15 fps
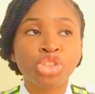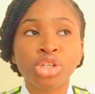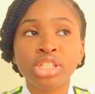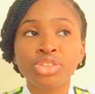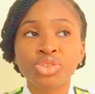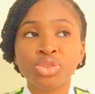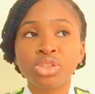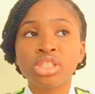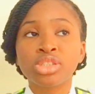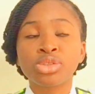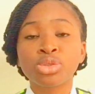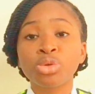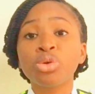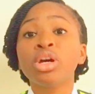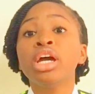joined to it.
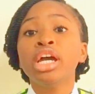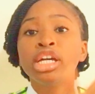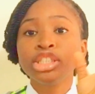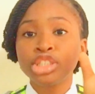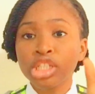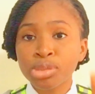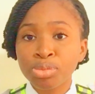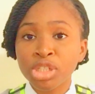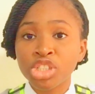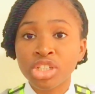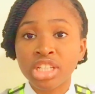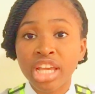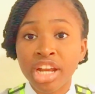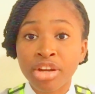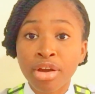So just make sure
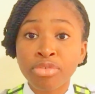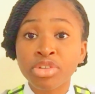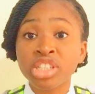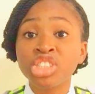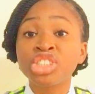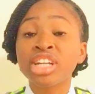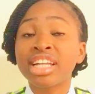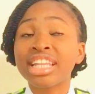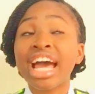the aircraft is registered.